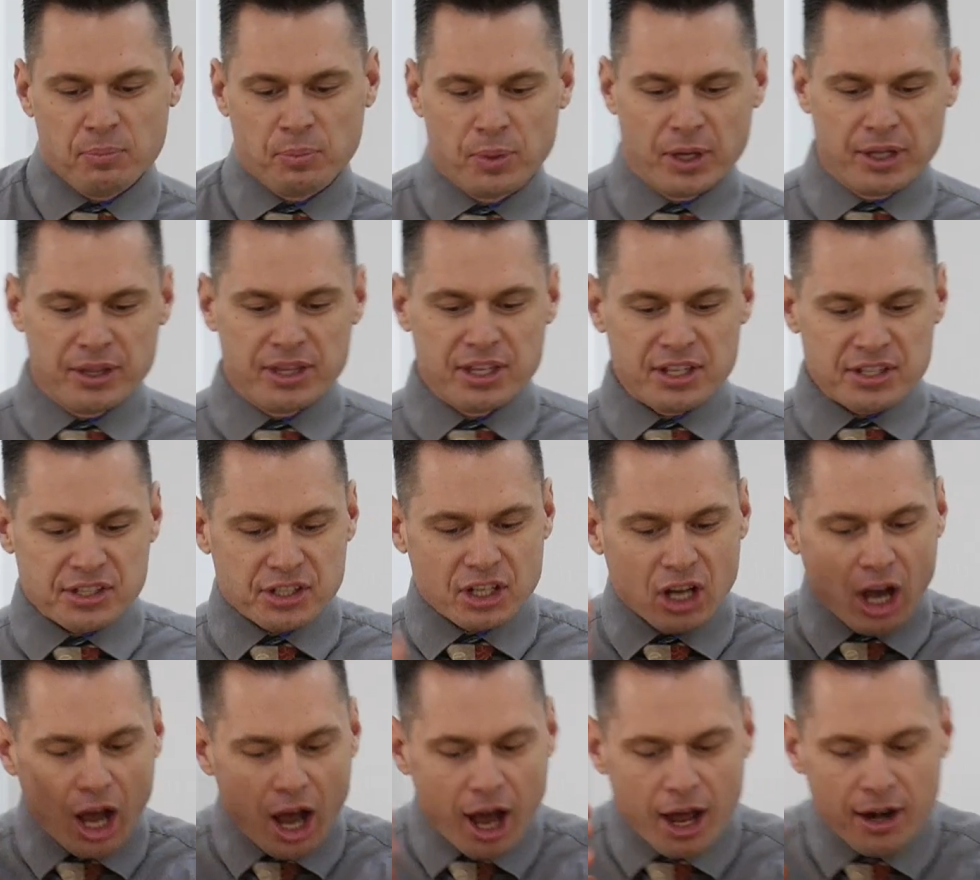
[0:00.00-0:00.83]
but this
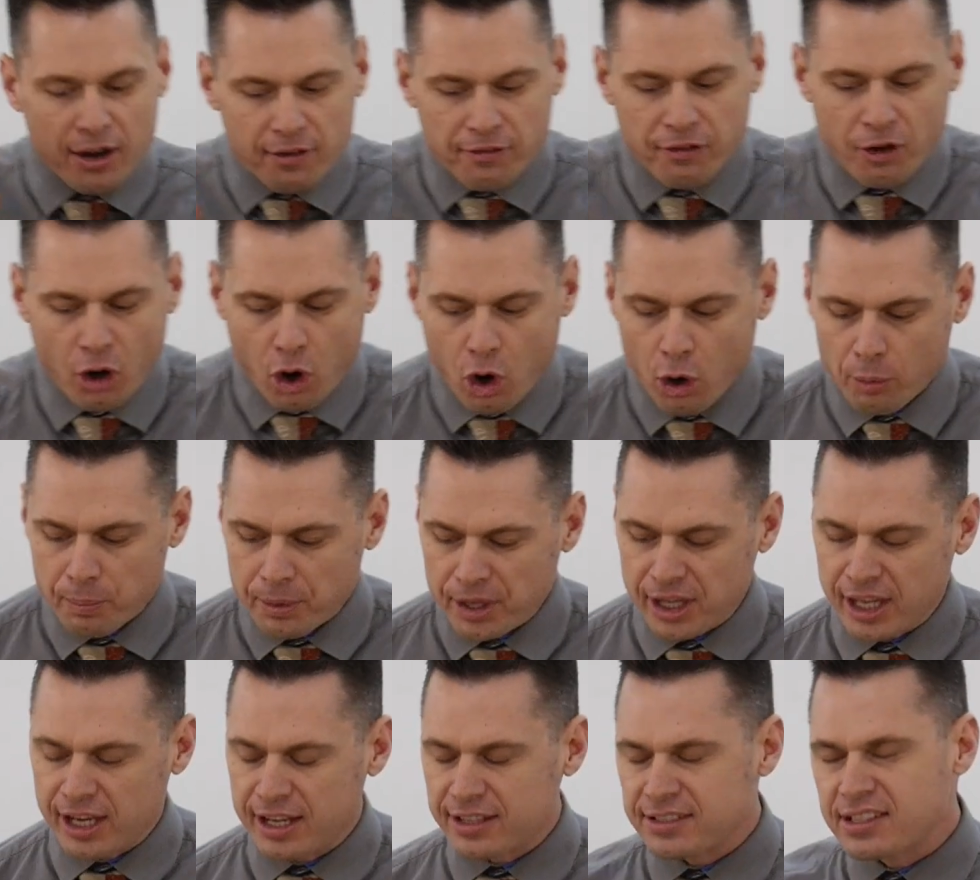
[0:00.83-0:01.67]
God of hope,
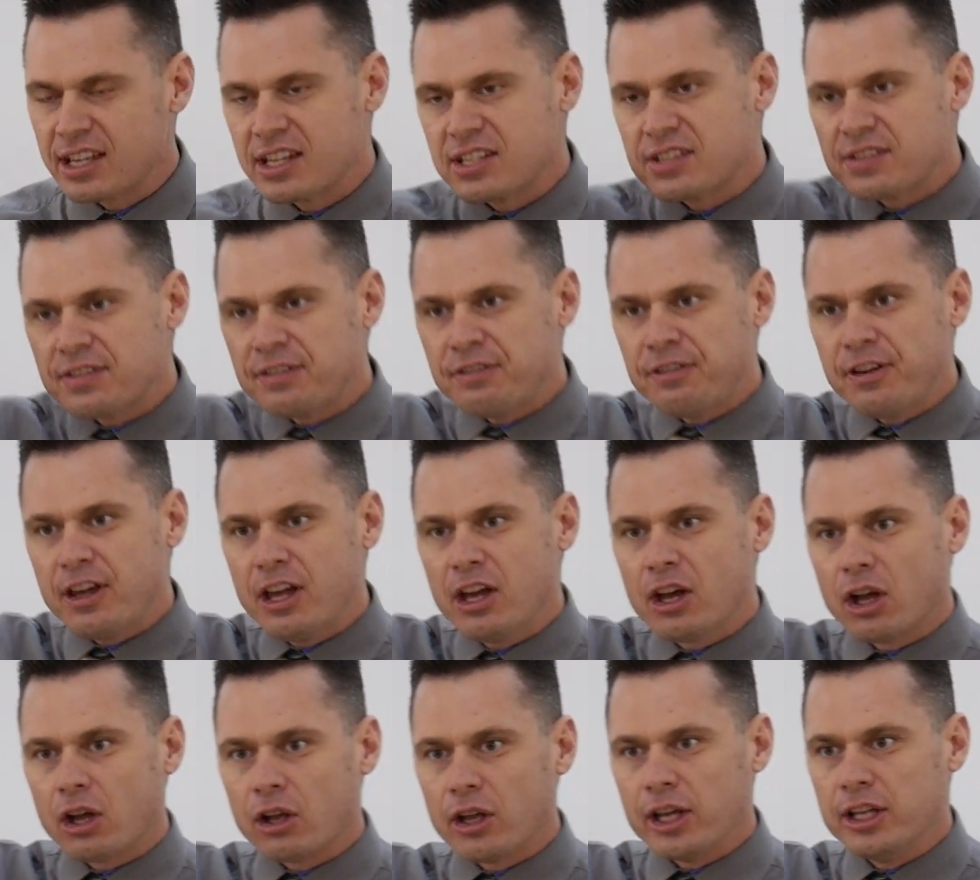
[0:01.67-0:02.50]
and then it says
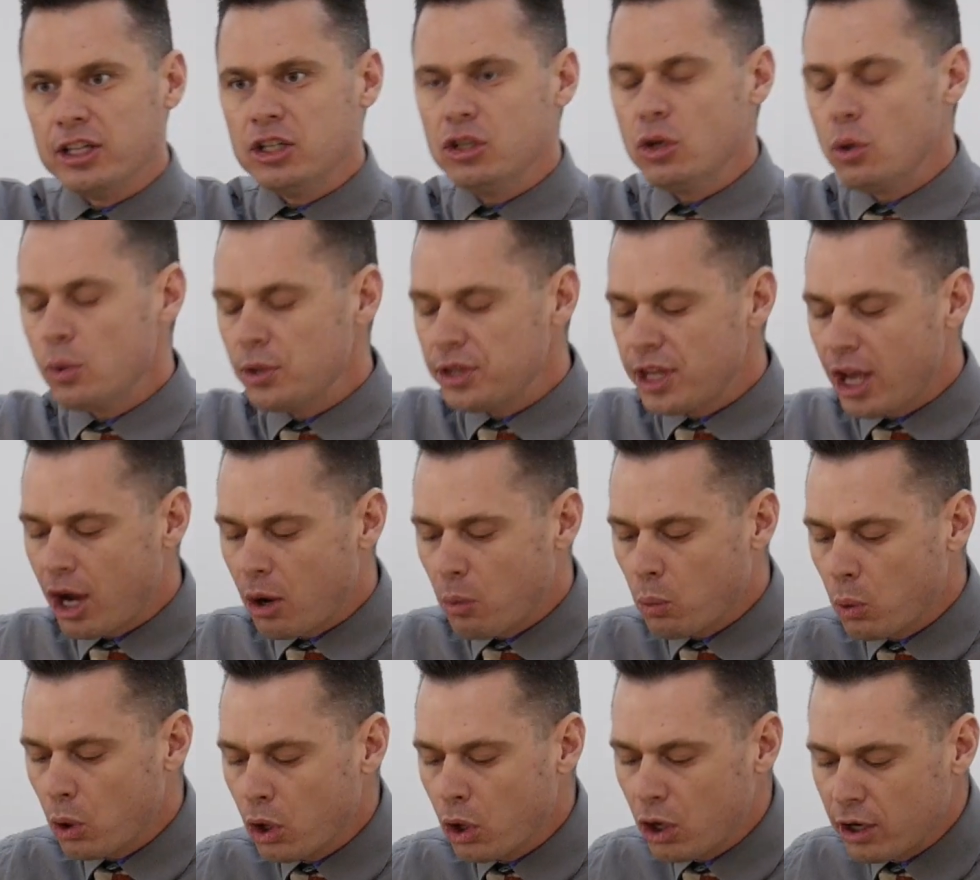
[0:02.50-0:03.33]
fill. And you know what that
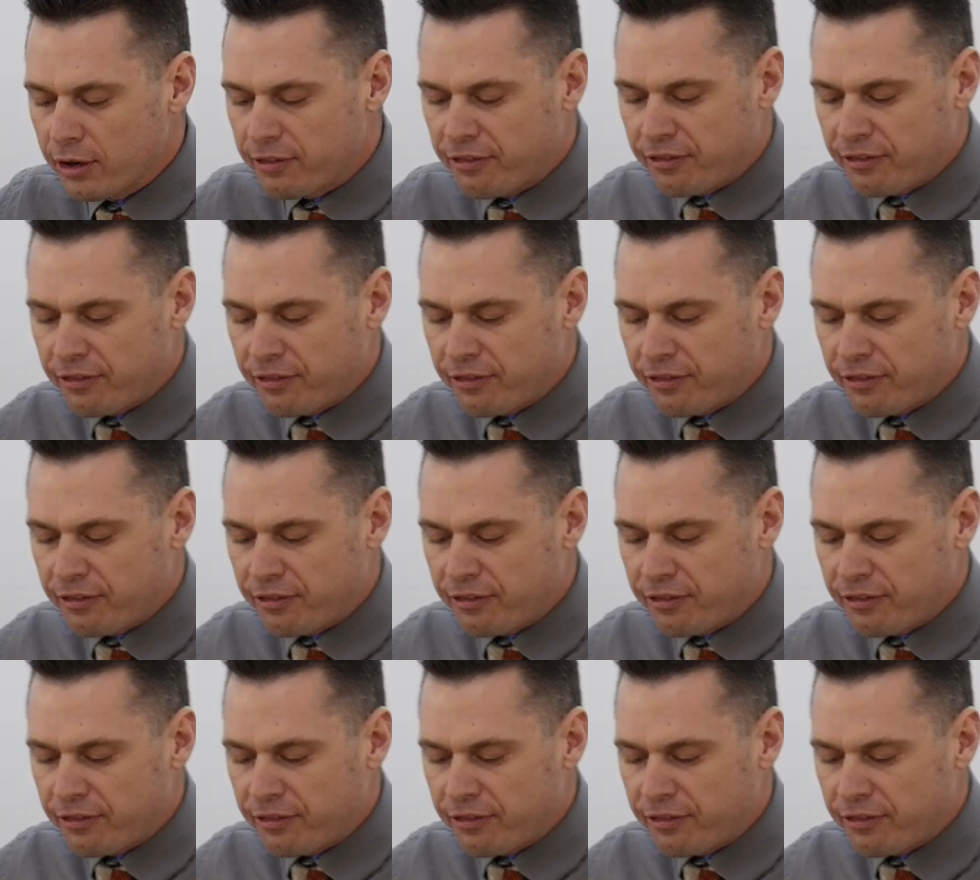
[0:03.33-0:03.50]
word